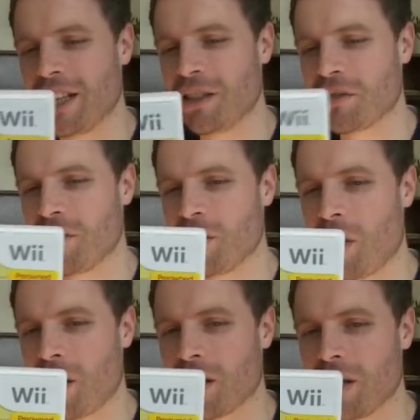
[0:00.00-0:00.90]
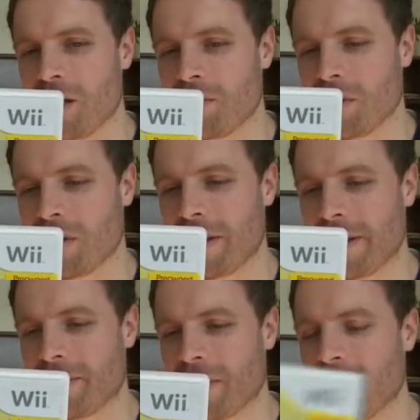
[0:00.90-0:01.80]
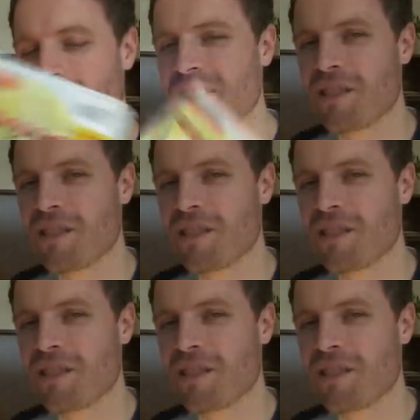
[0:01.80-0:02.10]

It looks really wacky, but this